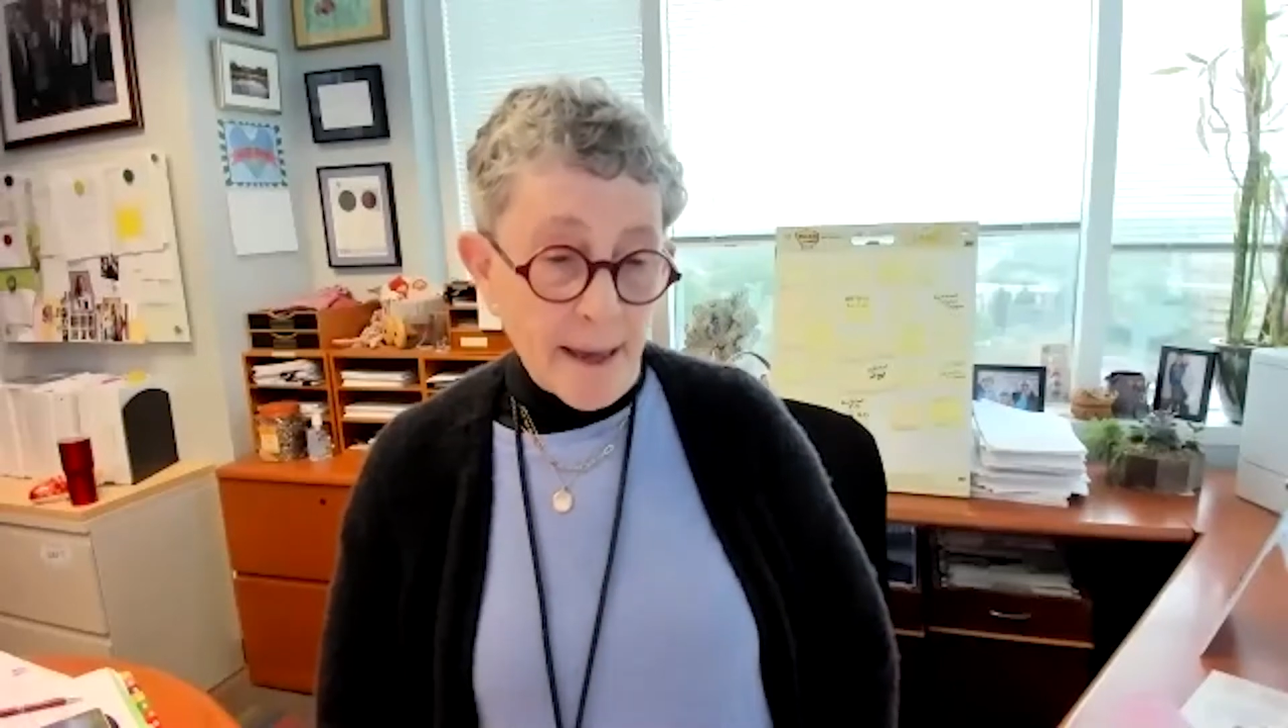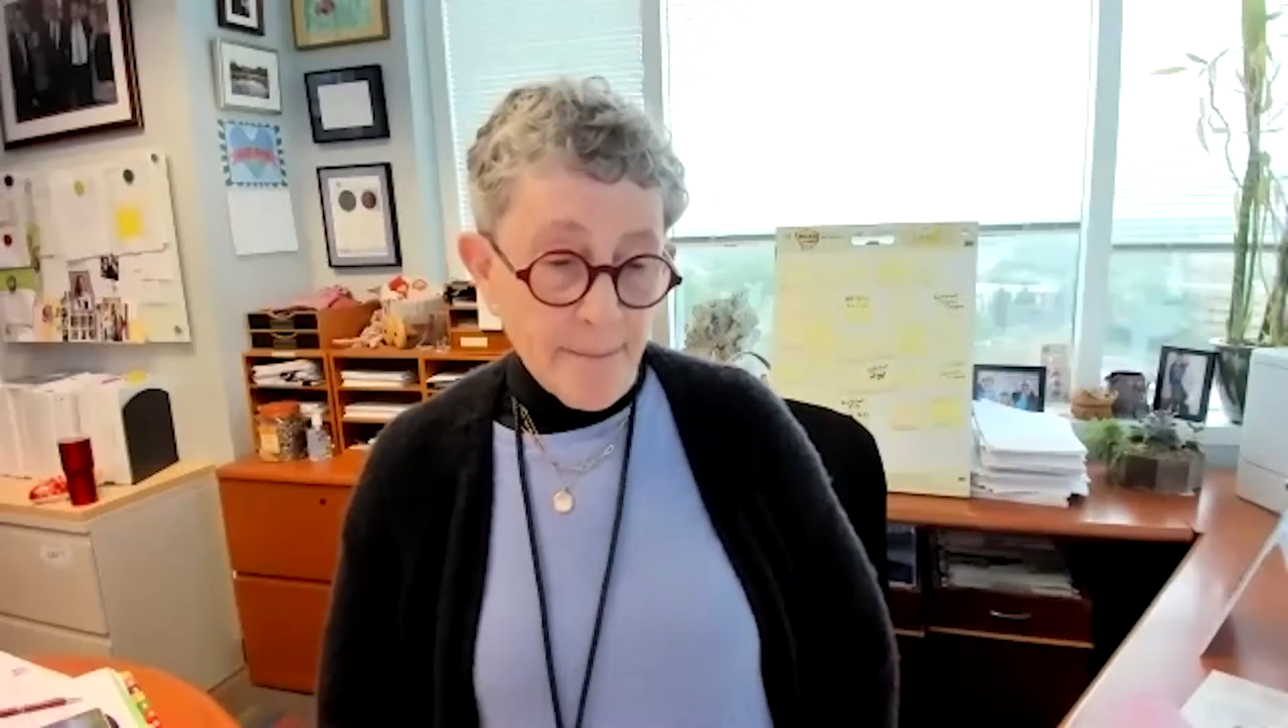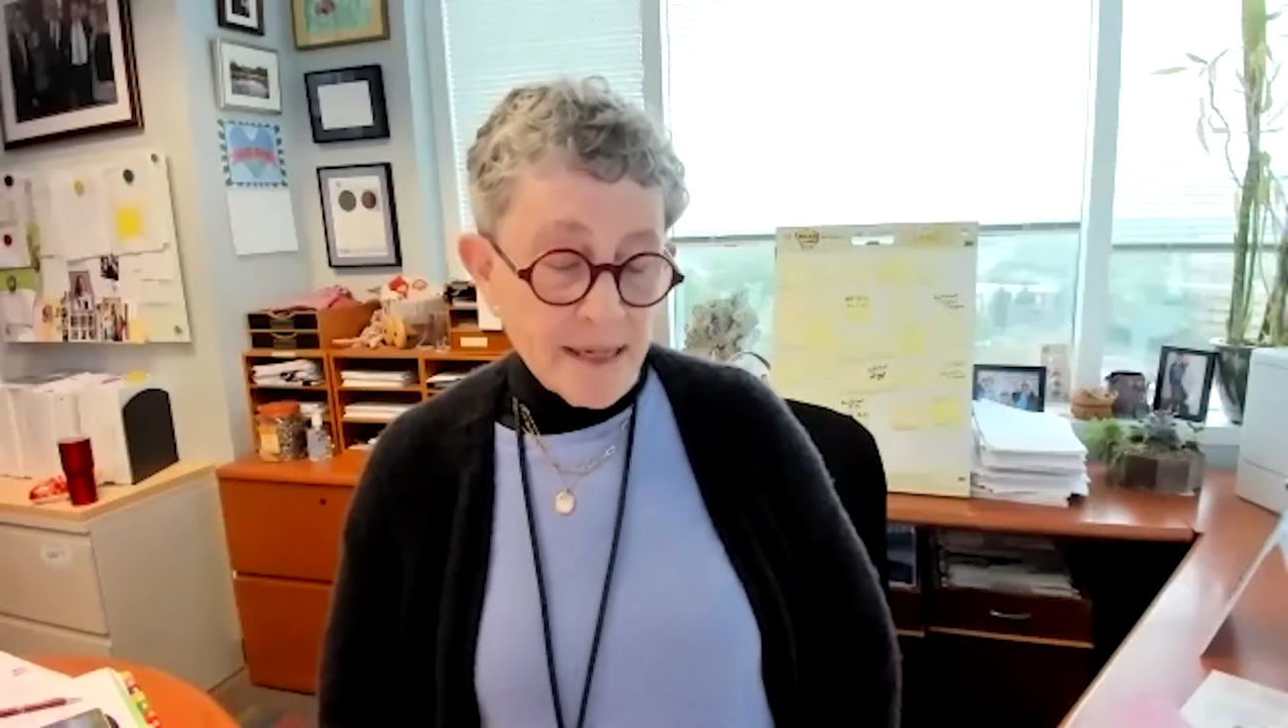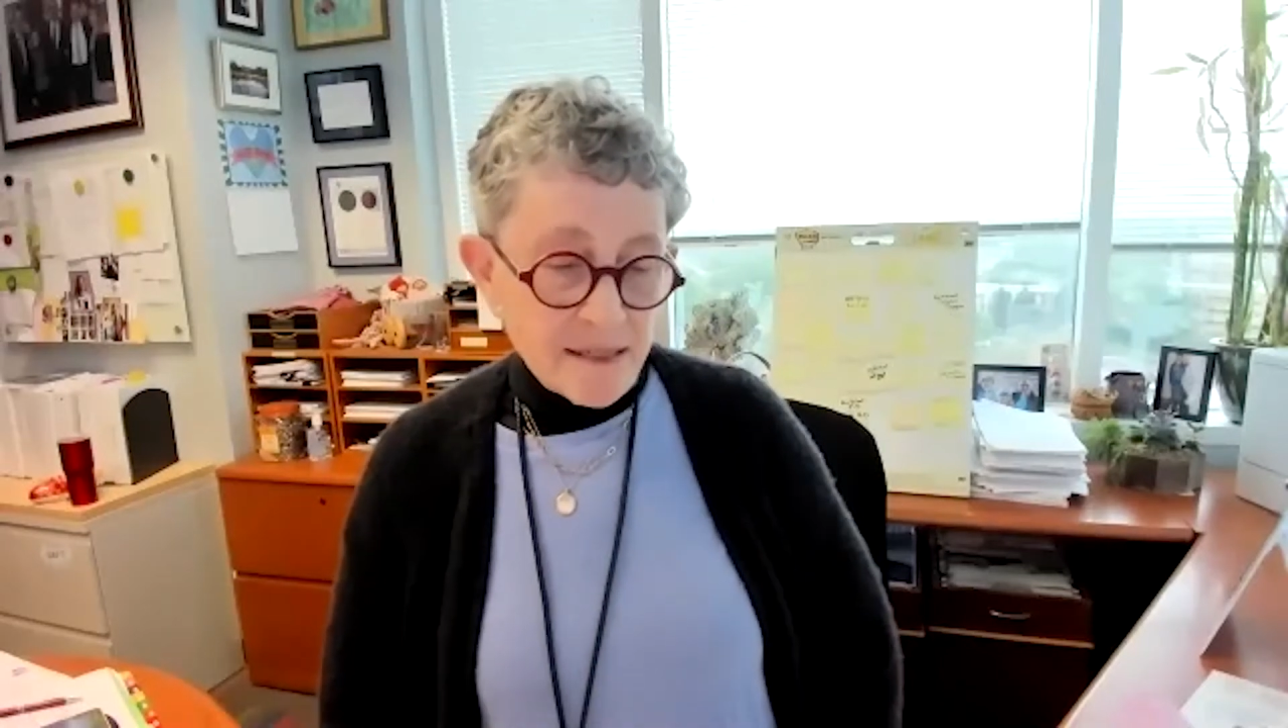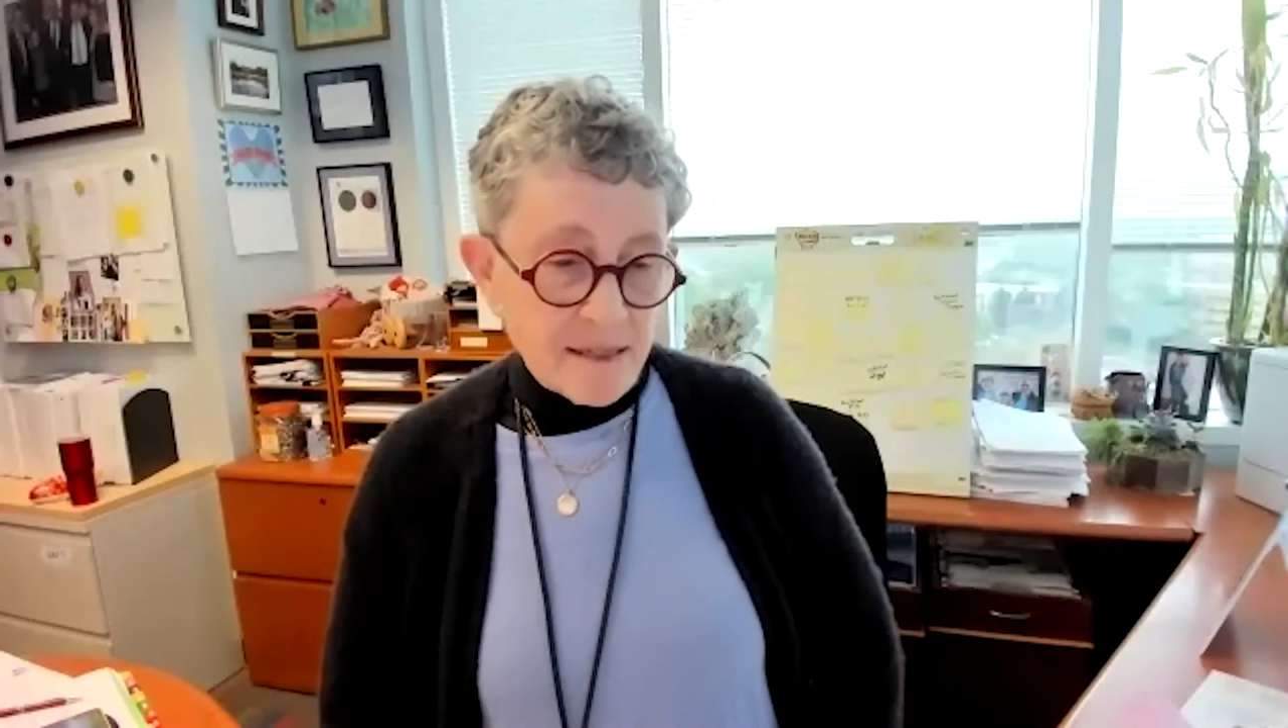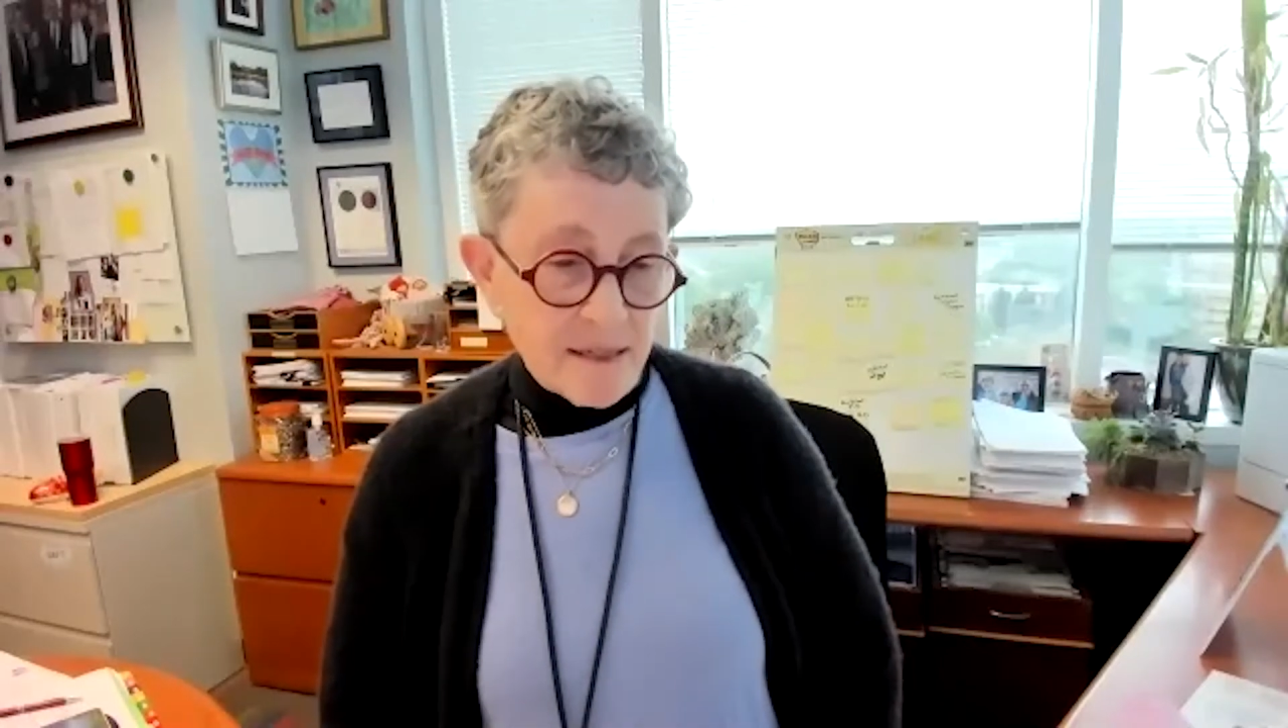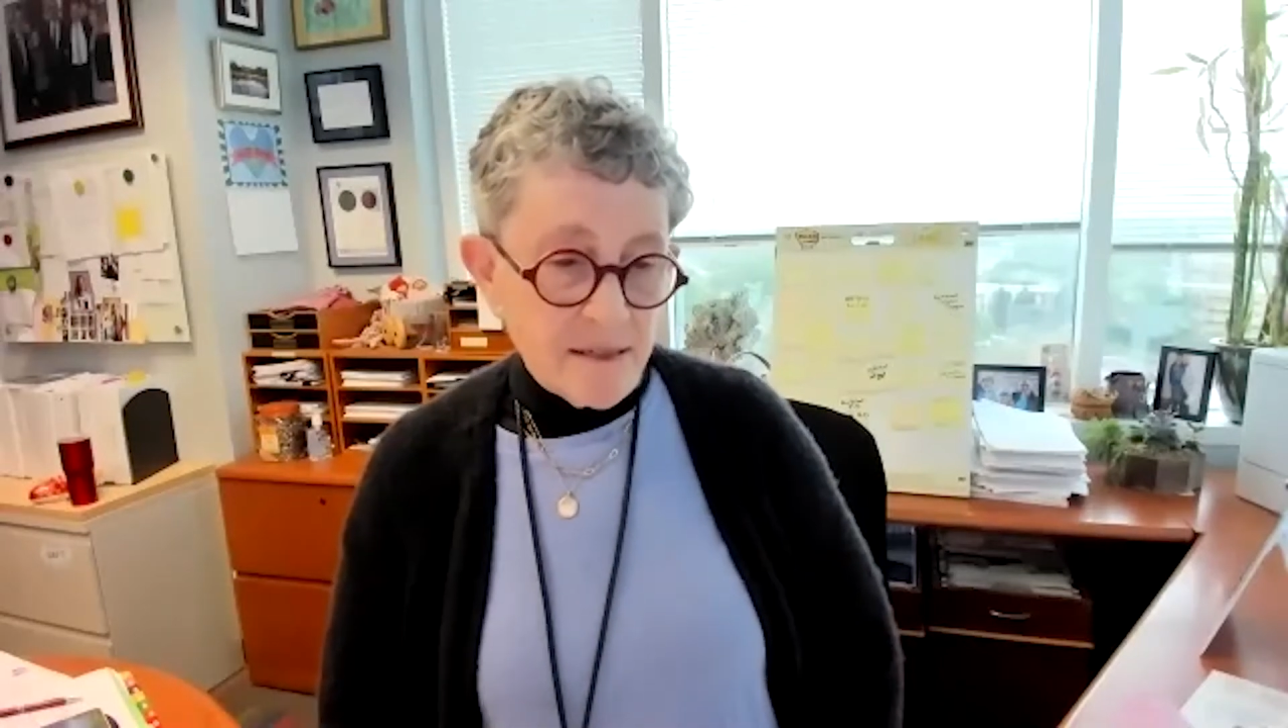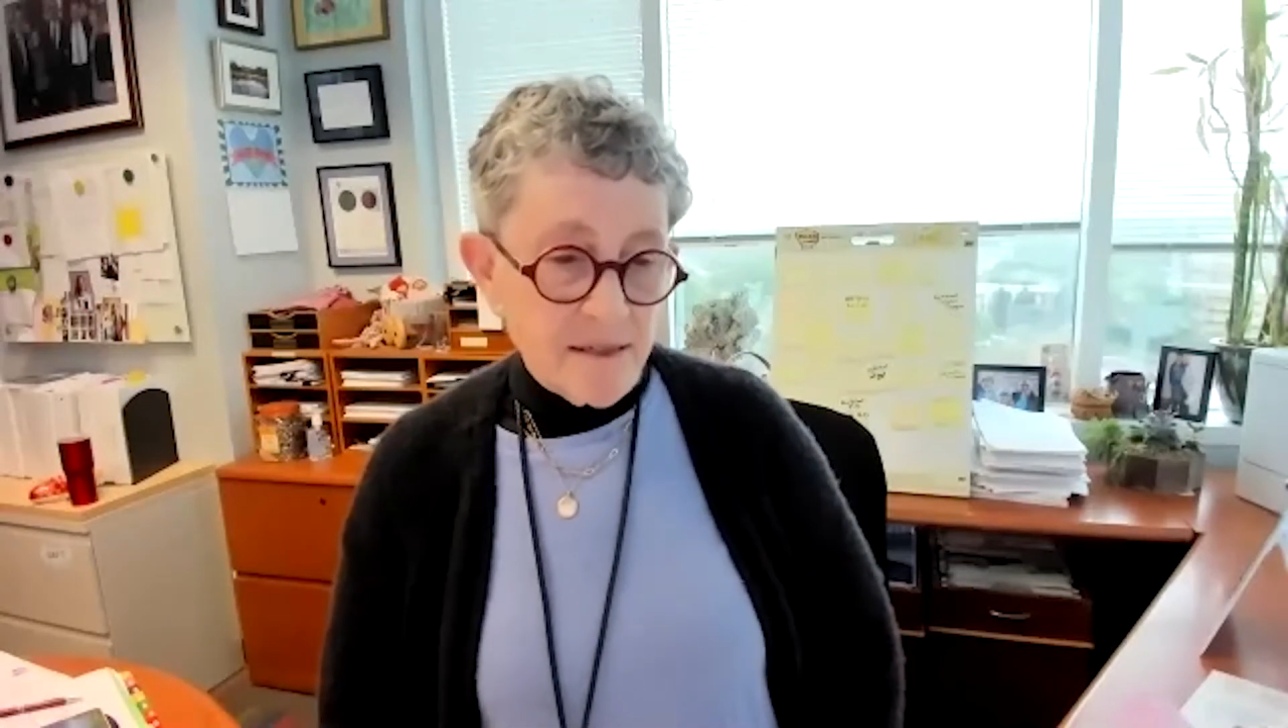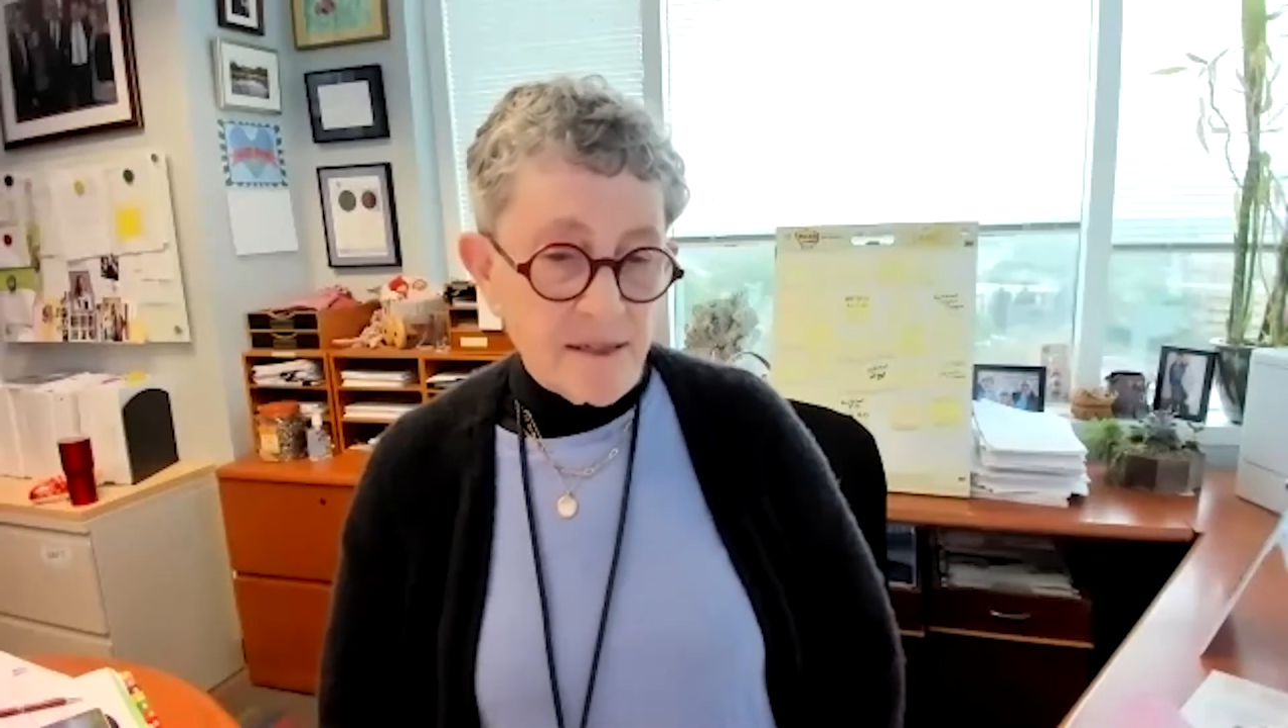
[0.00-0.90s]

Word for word: MSCs,